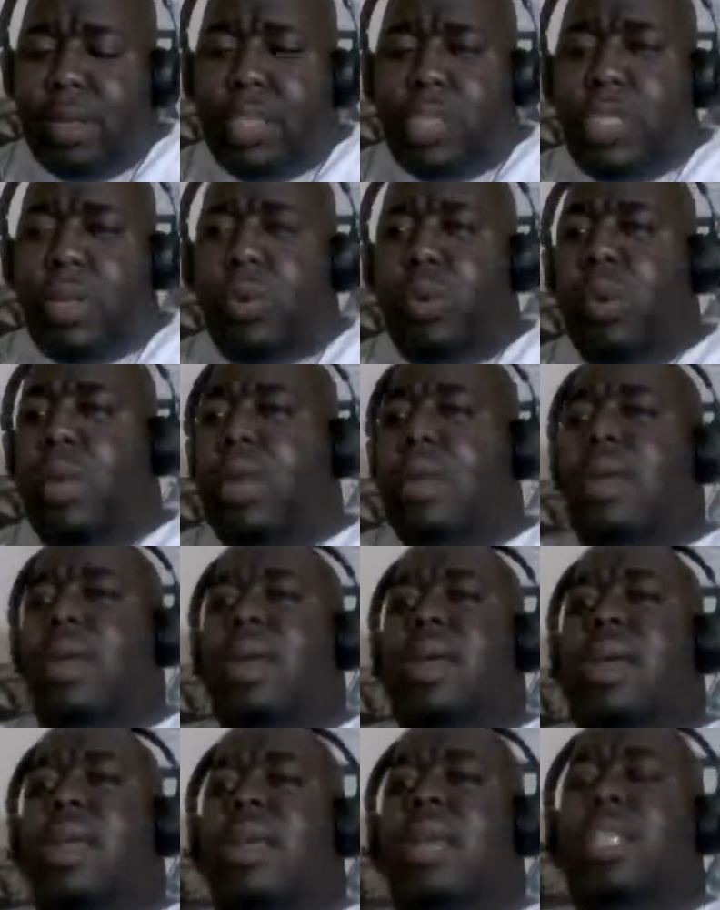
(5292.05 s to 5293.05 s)
So
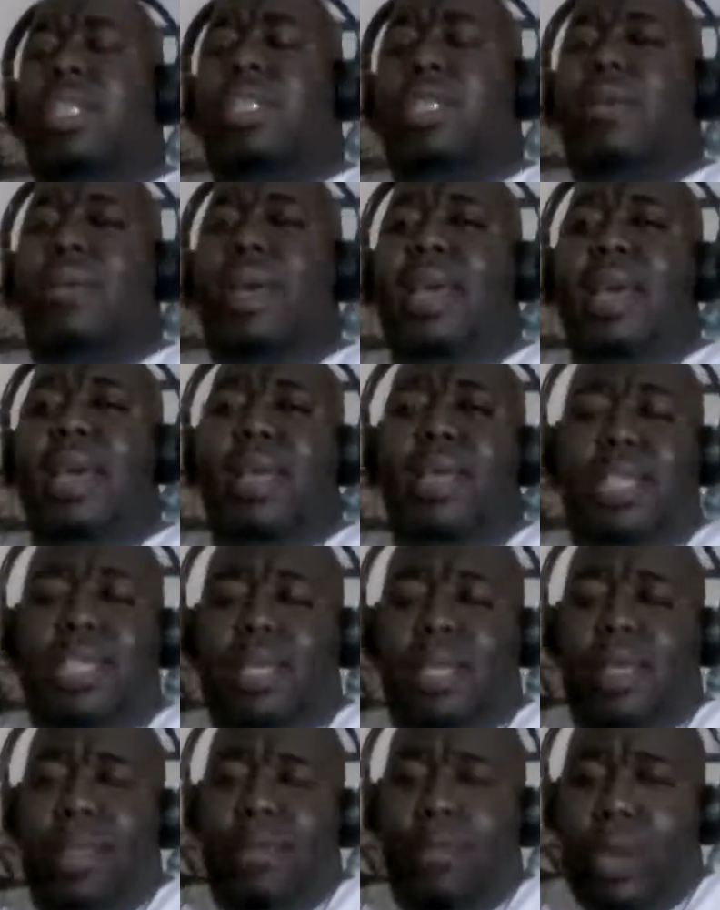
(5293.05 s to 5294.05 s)
let's go ahead and
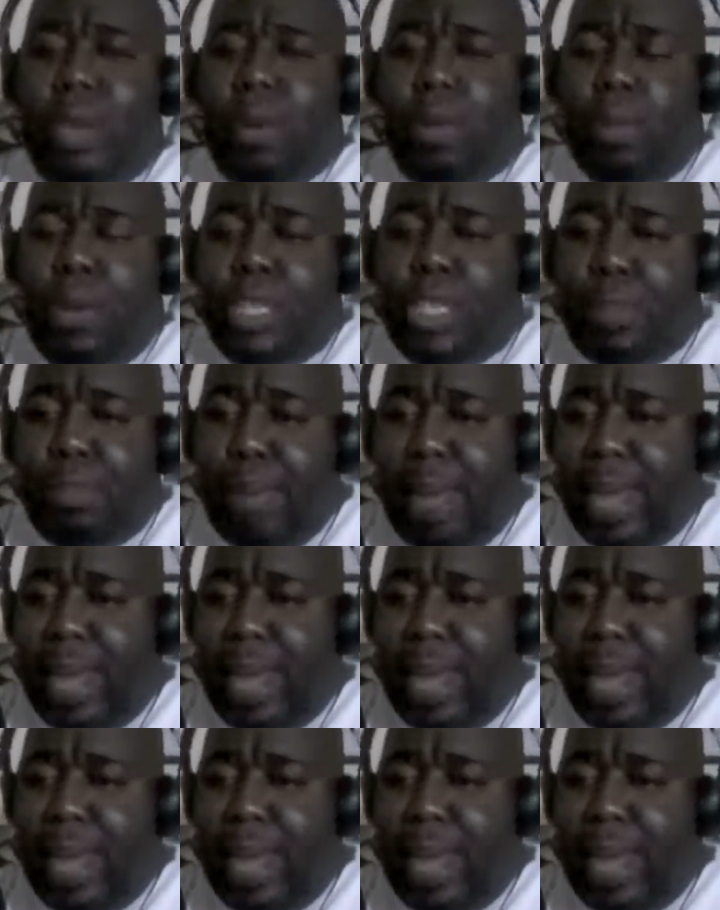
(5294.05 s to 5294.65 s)
see if we can reach